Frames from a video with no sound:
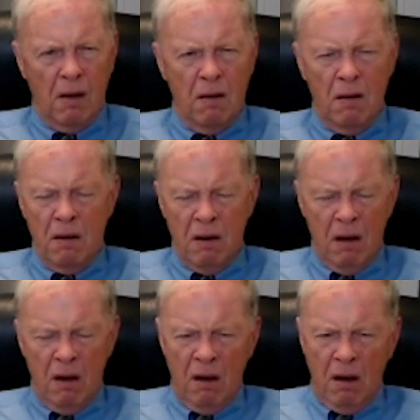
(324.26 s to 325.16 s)

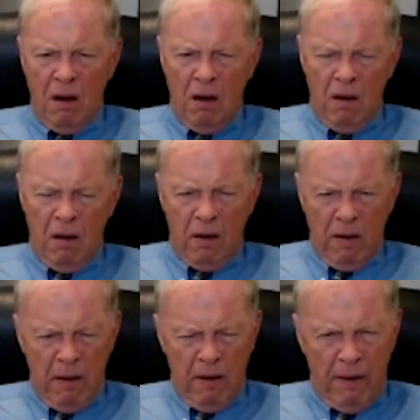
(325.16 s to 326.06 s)

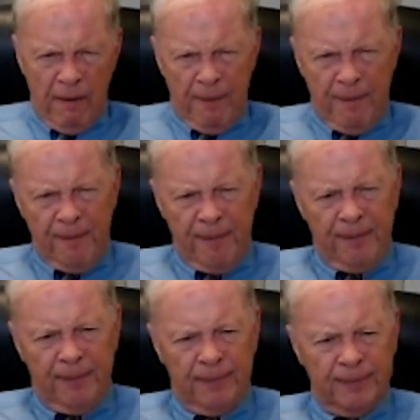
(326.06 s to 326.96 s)

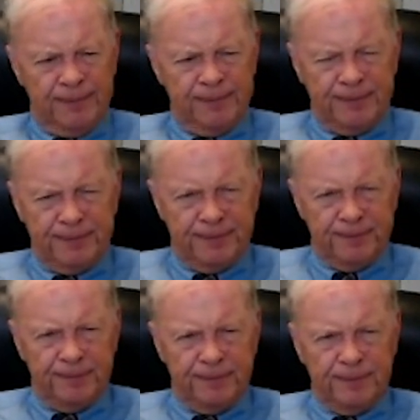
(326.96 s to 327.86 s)

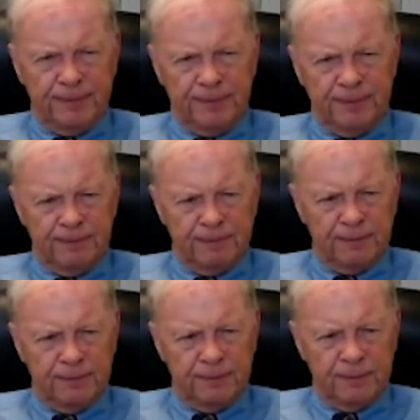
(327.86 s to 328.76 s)

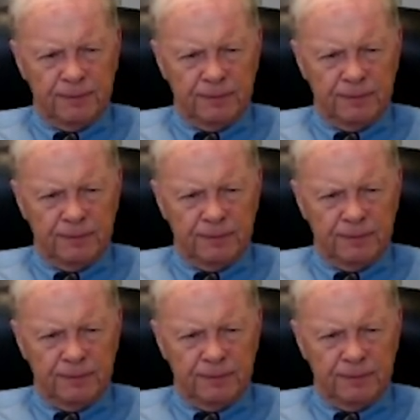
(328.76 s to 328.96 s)
(silent)